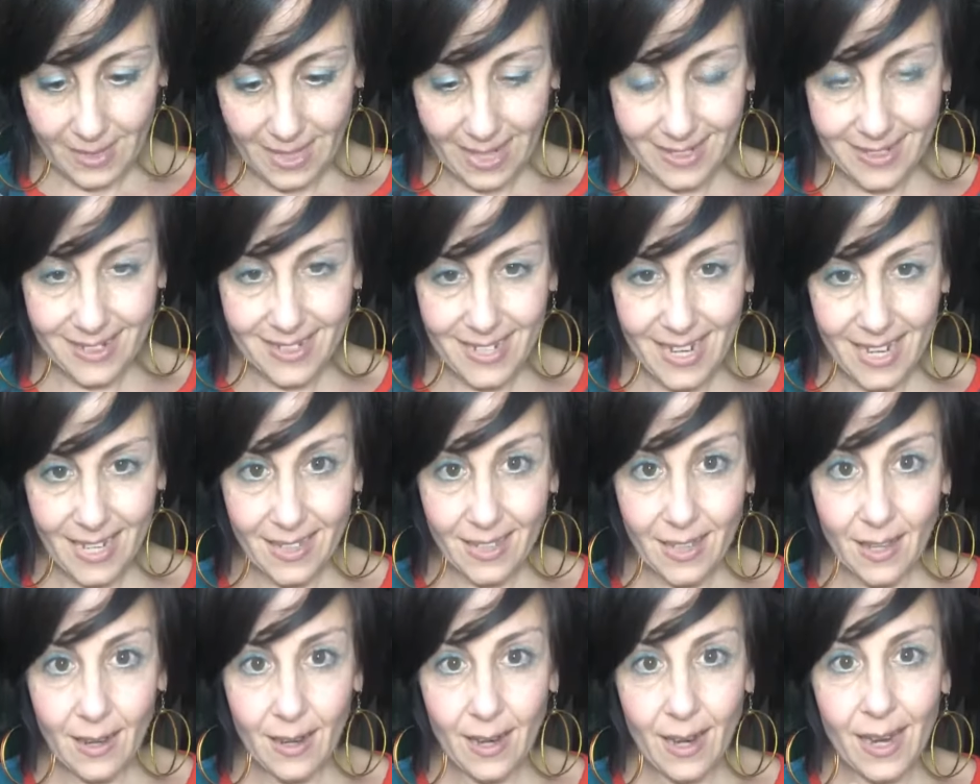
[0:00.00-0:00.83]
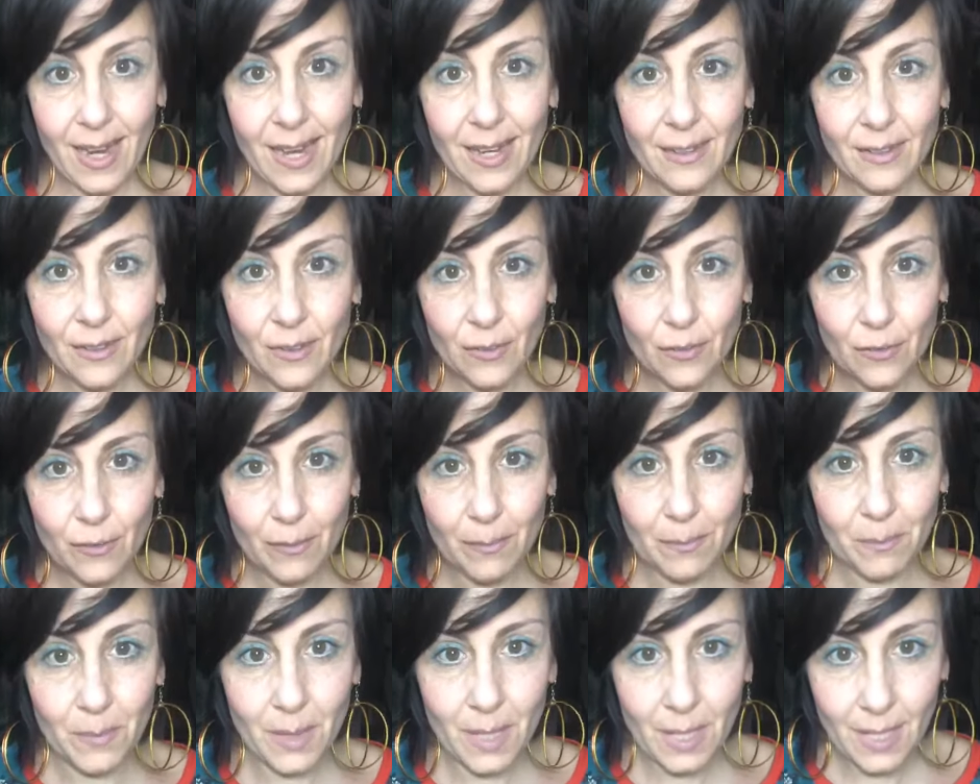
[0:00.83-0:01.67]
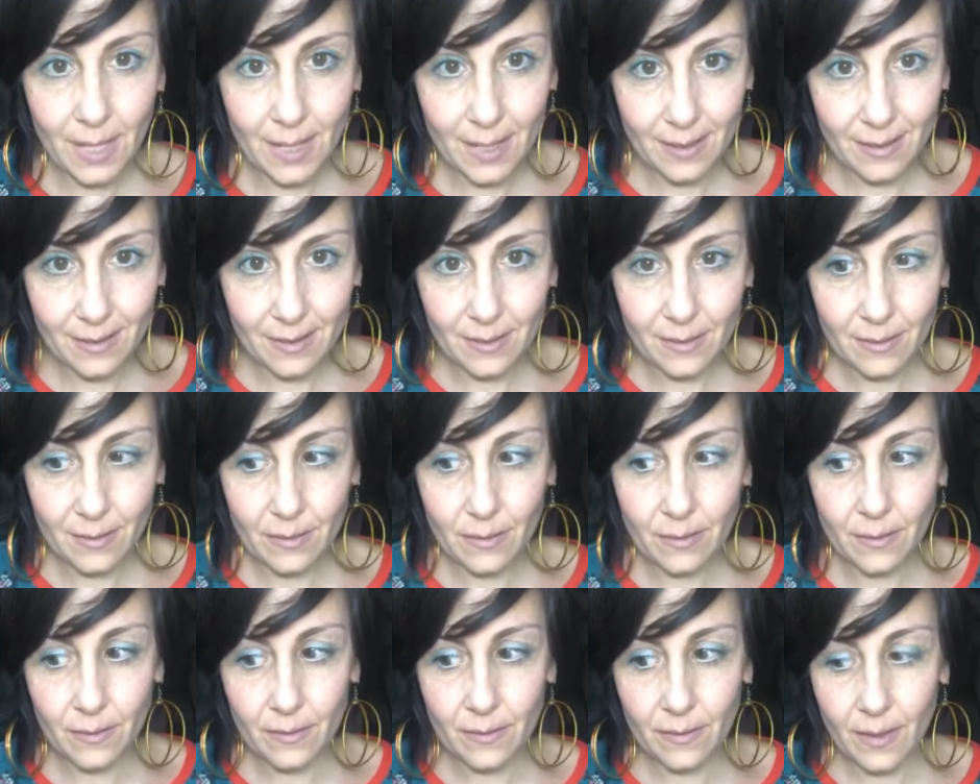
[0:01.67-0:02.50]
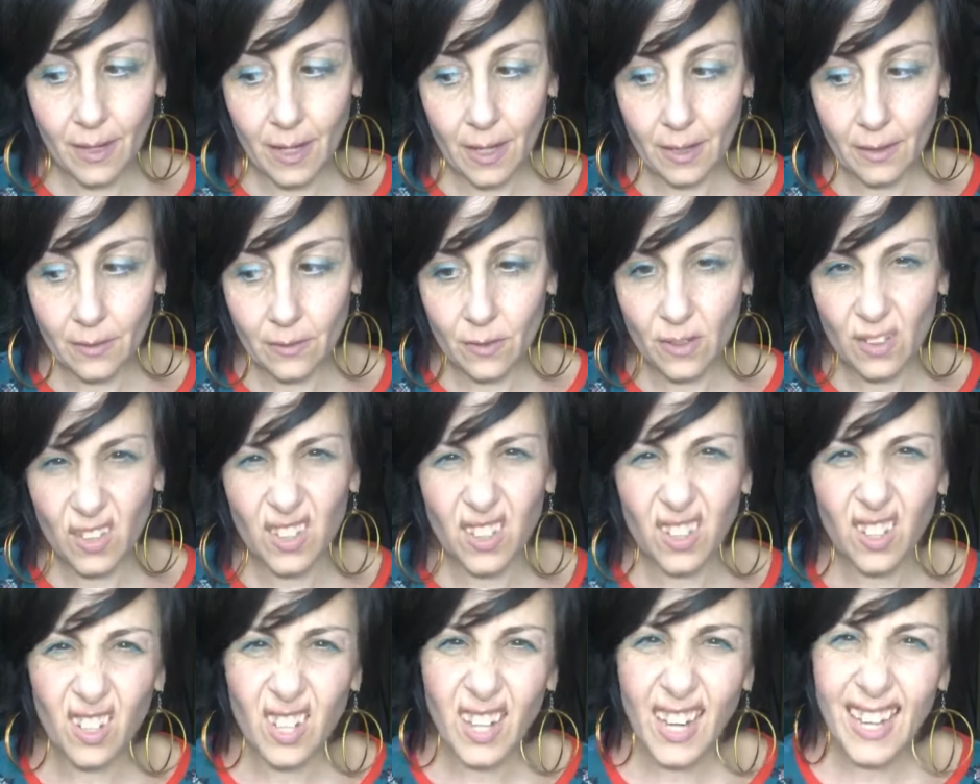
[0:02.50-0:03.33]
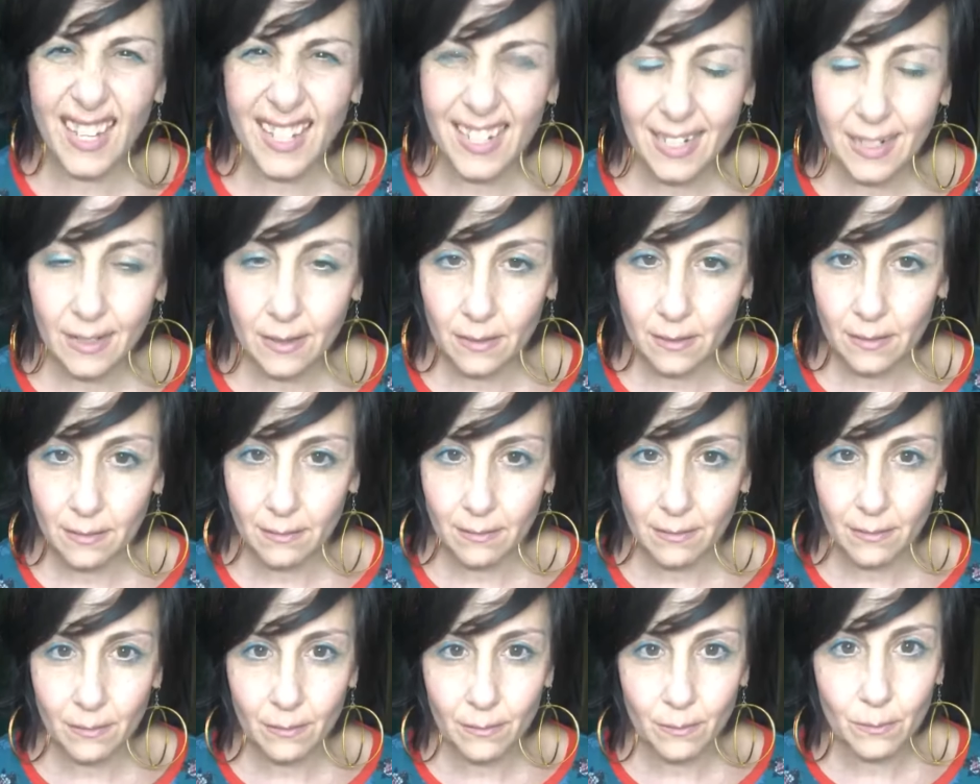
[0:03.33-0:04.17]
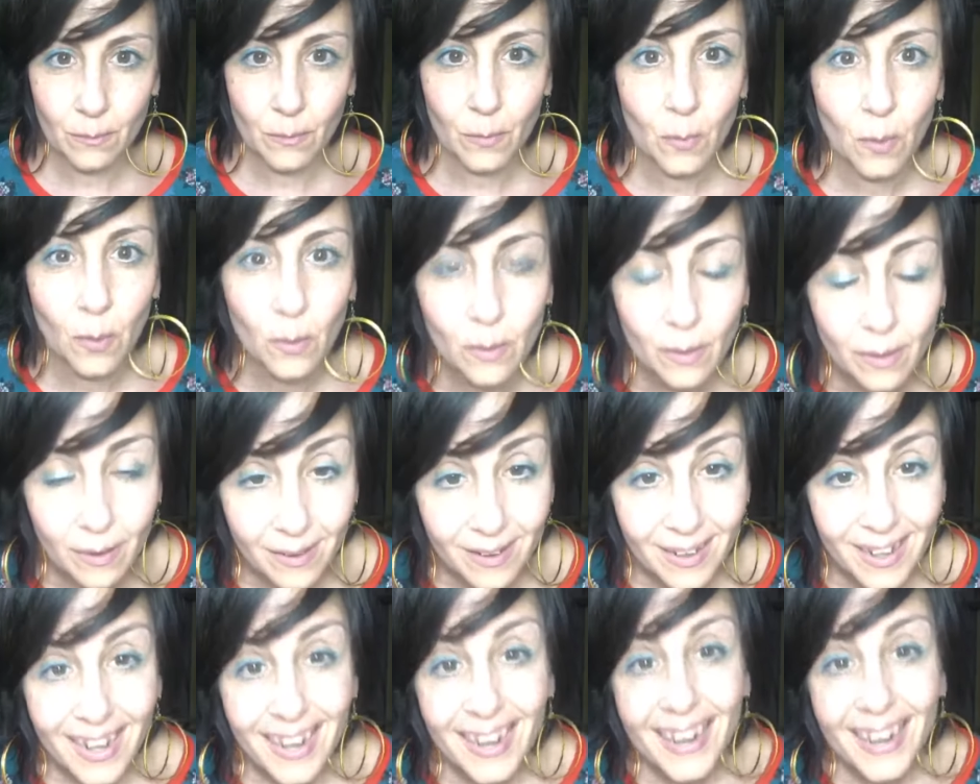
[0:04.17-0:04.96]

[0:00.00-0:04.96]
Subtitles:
and take that extra minute to look at it more.